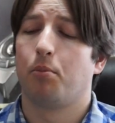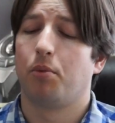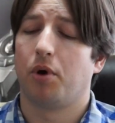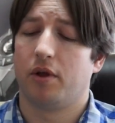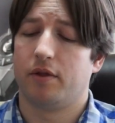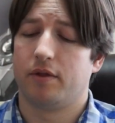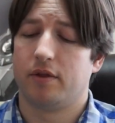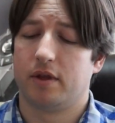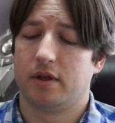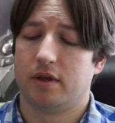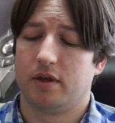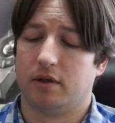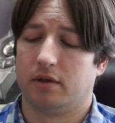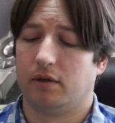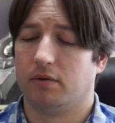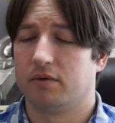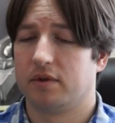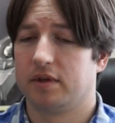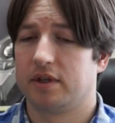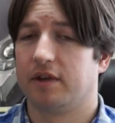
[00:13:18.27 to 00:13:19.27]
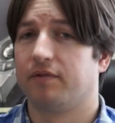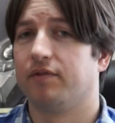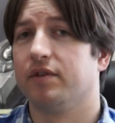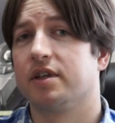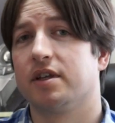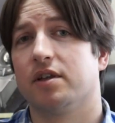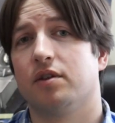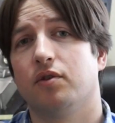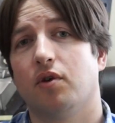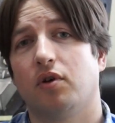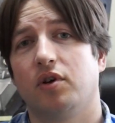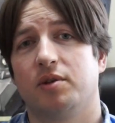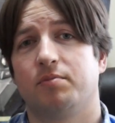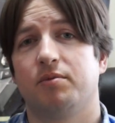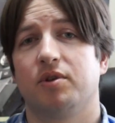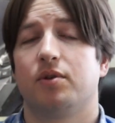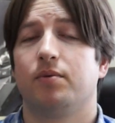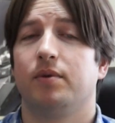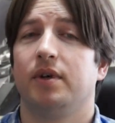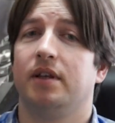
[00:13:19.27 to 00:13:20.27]
but the difference in noise
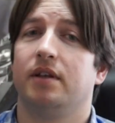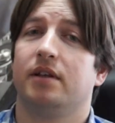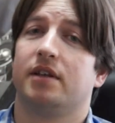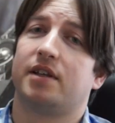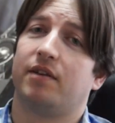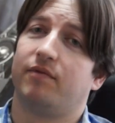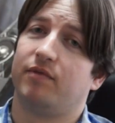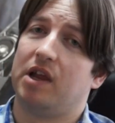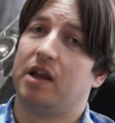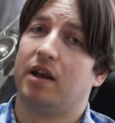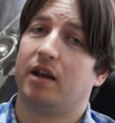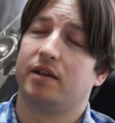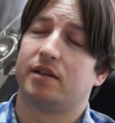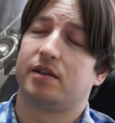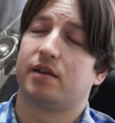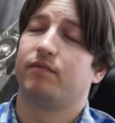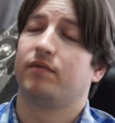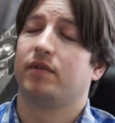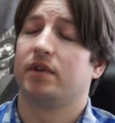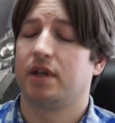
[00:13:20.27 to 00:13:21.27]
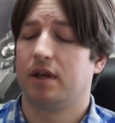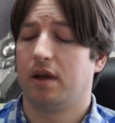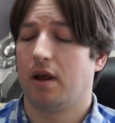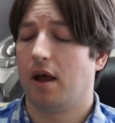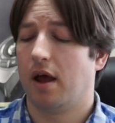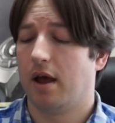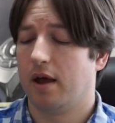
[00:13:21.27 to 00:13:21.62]
between 7970